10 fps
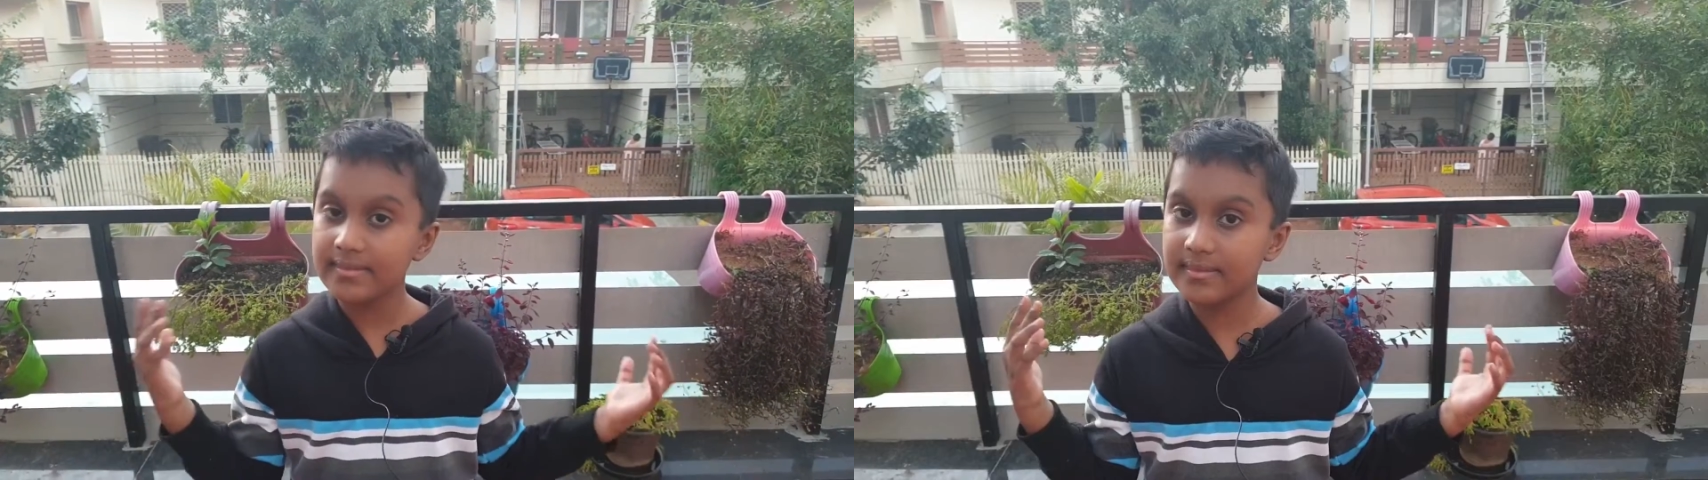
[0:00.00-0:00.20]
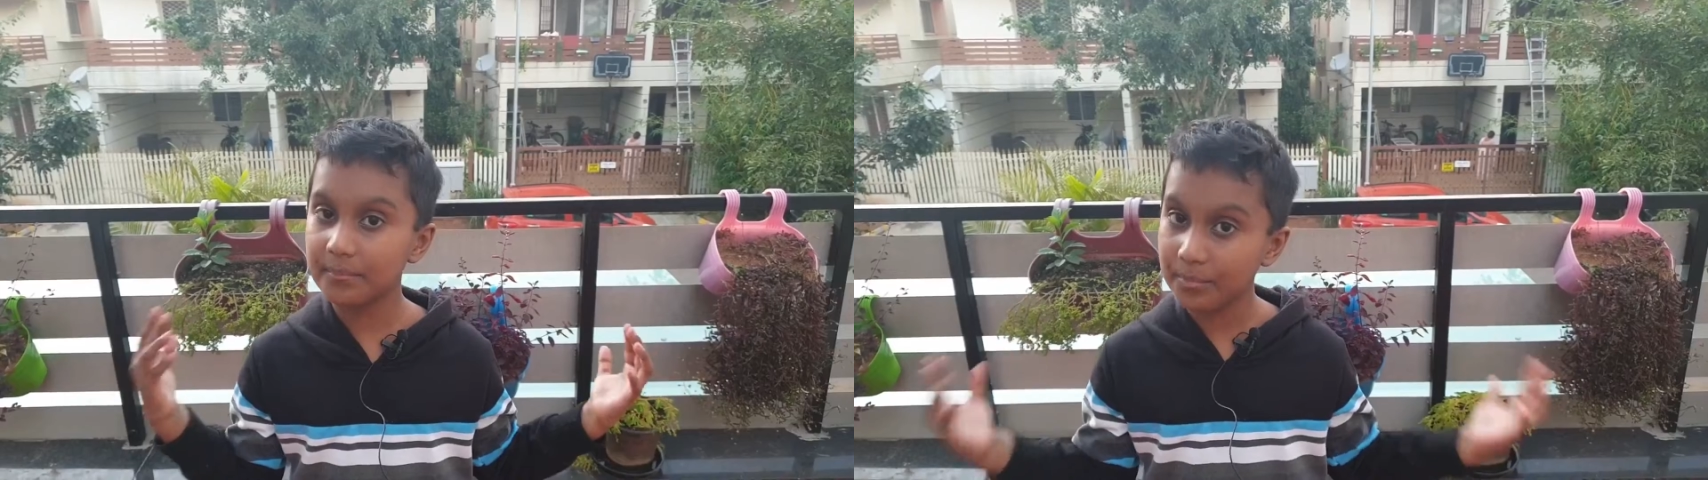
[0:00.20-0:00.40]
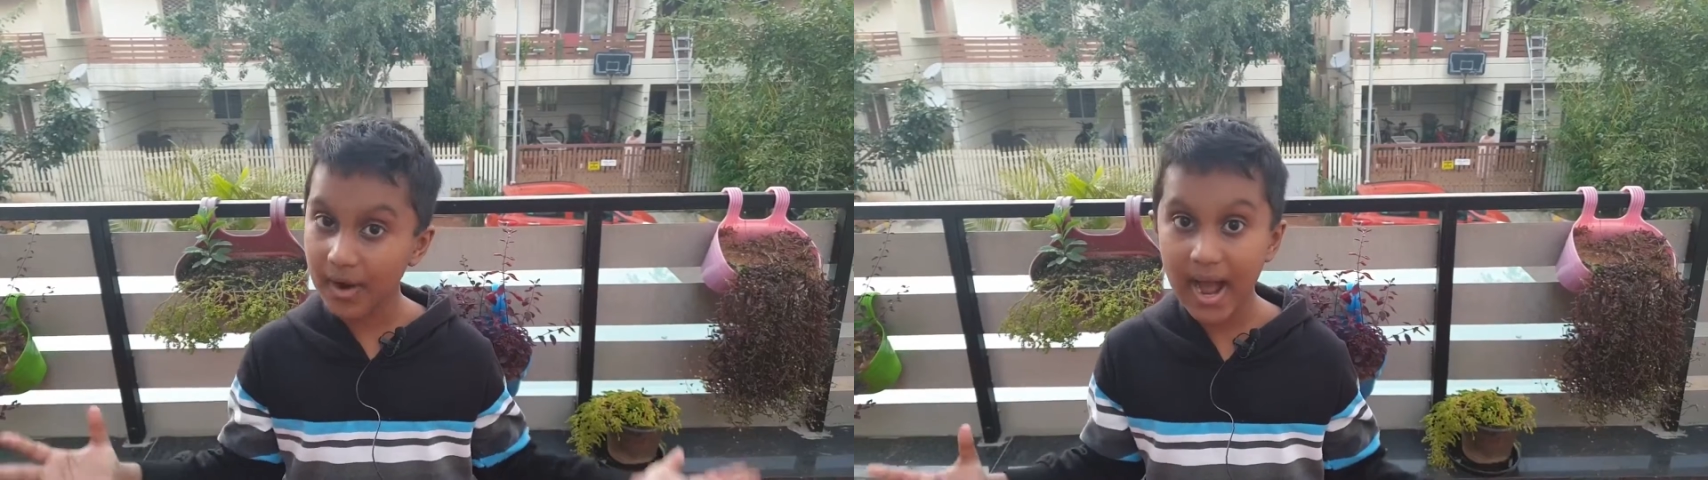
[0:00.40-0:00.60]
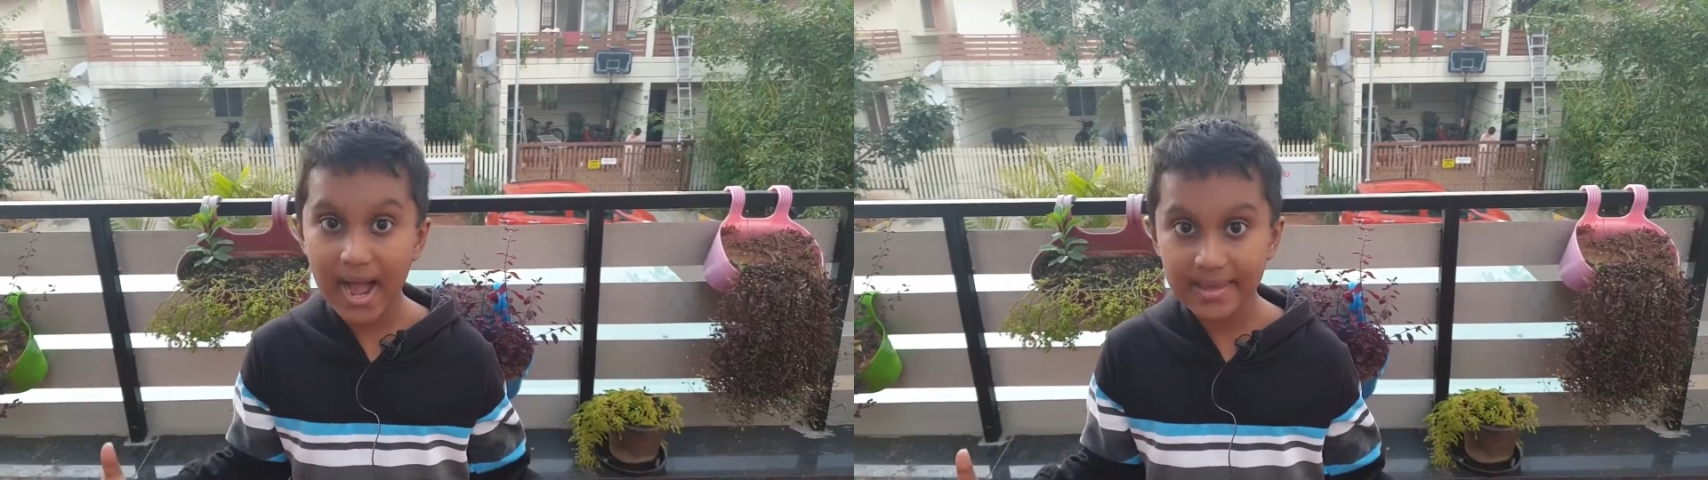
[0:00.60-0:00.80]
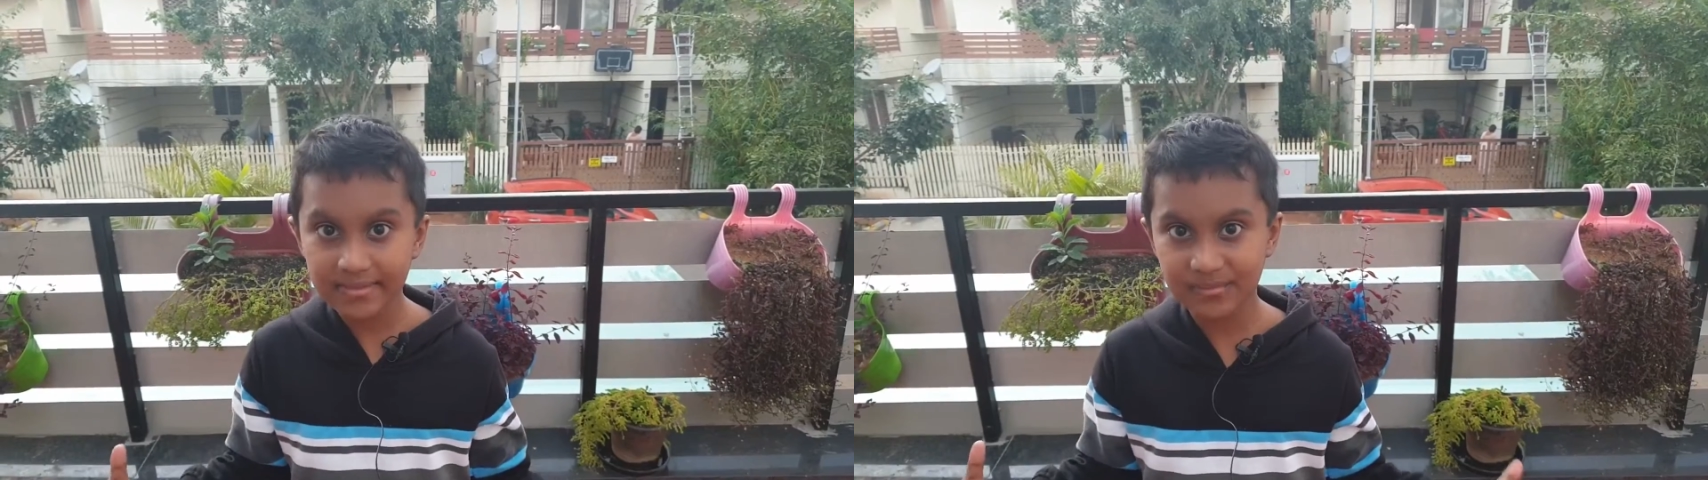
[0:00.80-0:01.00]

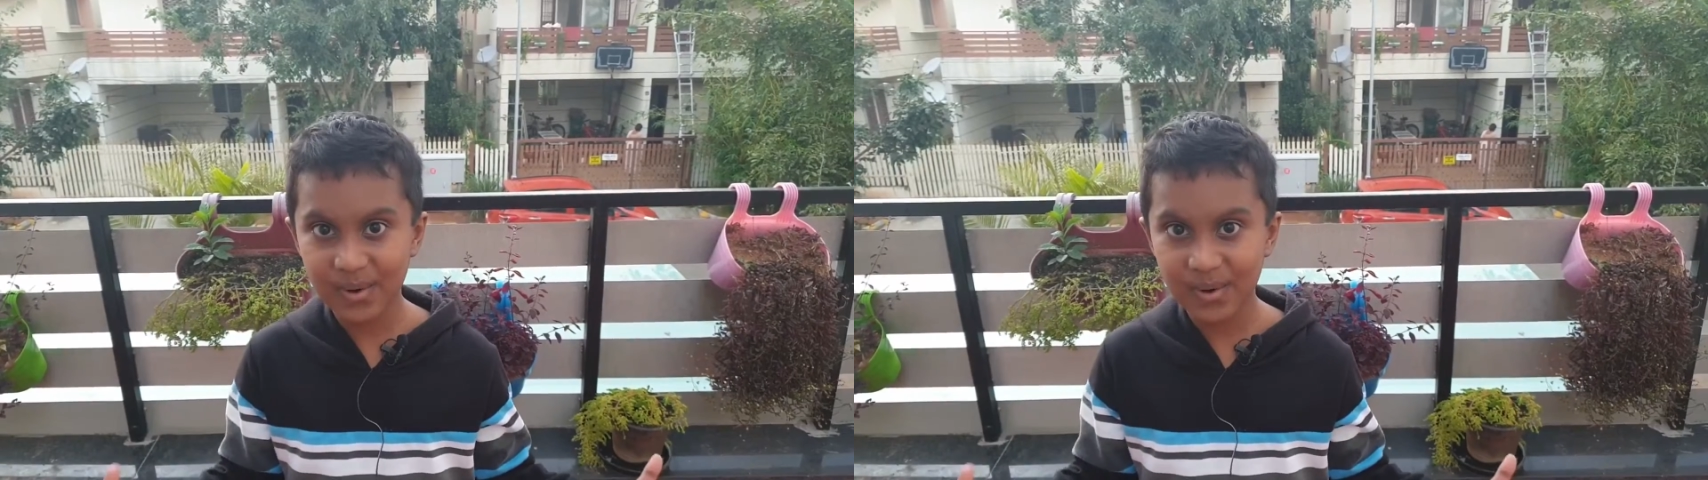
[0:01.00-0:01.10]
surprise